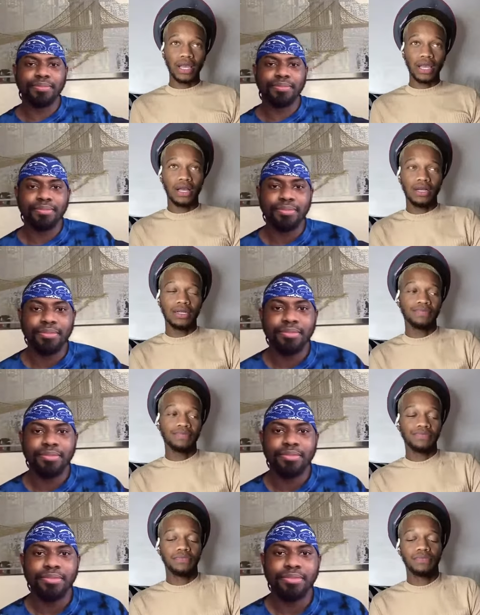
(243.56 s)
Speaker 1: Um,
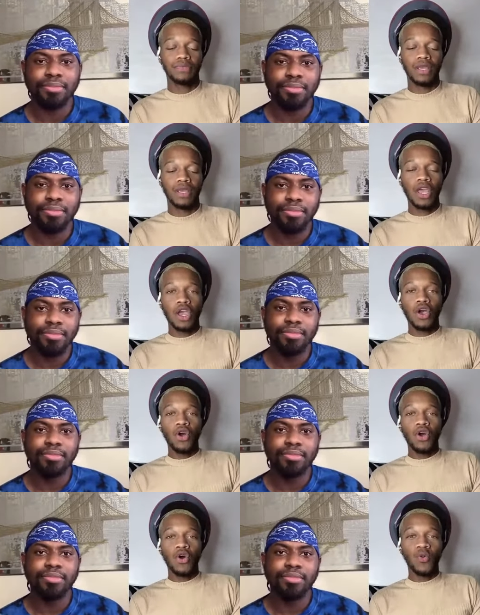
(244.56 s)

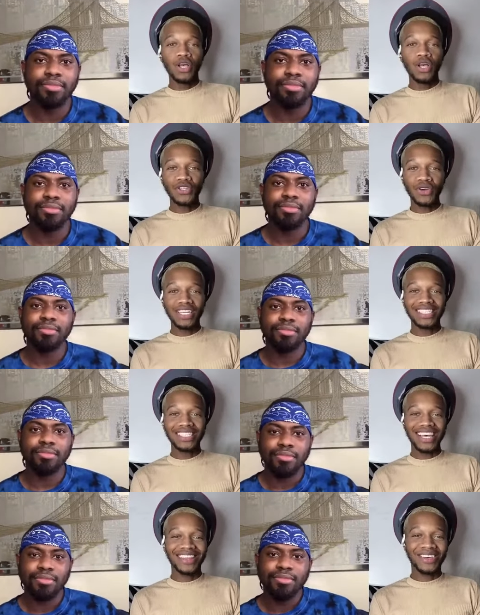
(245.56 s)
what's going to set
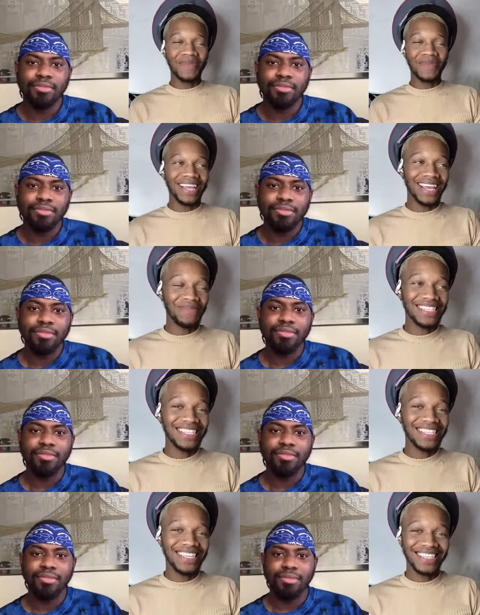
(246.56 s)
the Miami
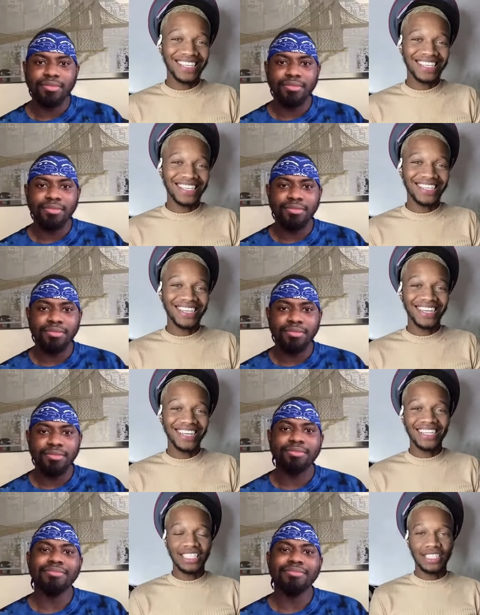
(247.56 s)
season
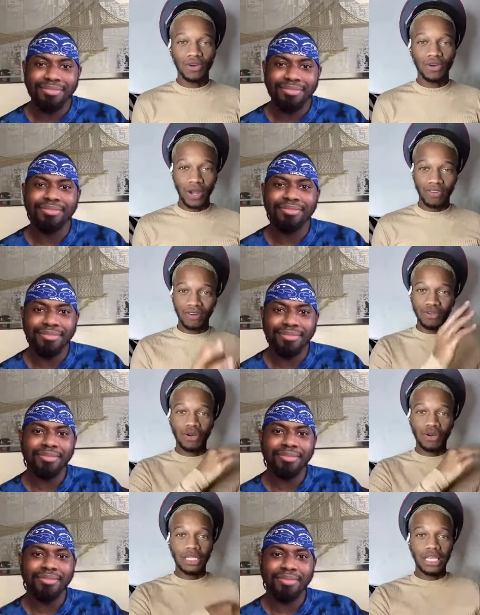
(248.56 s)
away from you know
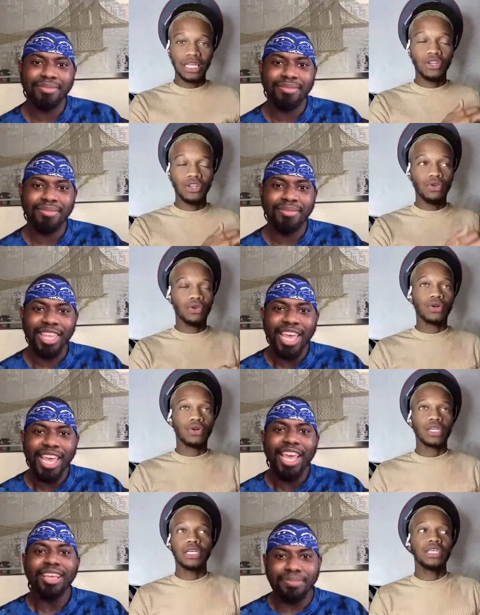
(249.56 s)
Atlanta and New York
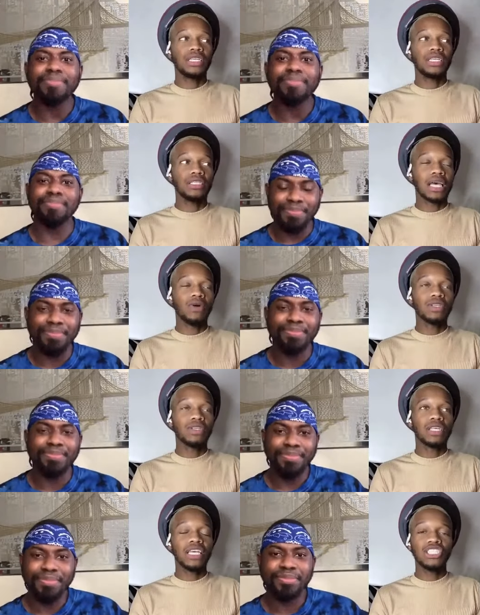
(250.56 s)
is mm-hmm. I would mm-hmm. say it's
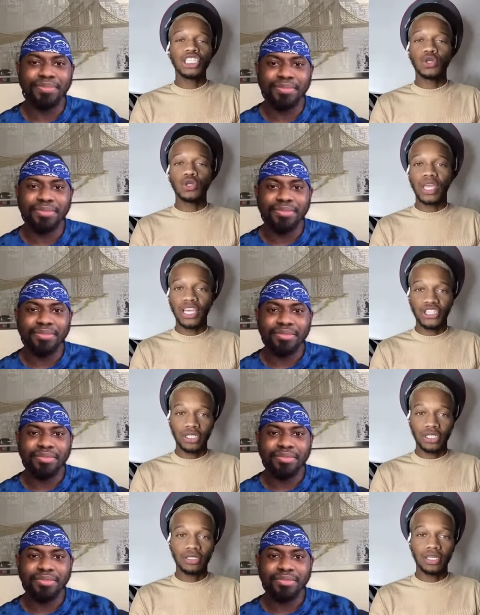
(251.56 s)
just location.
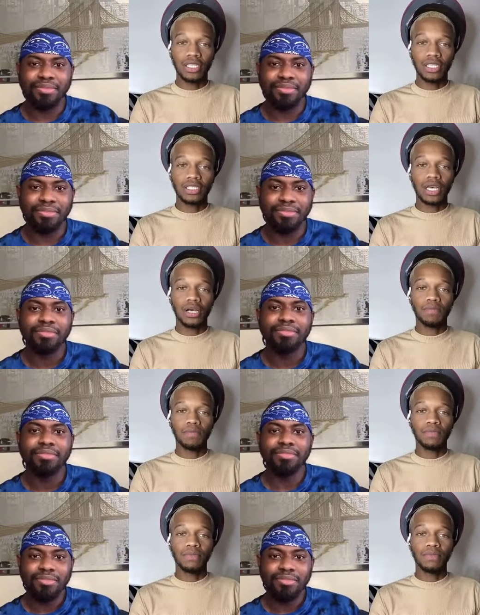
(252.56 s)
It's um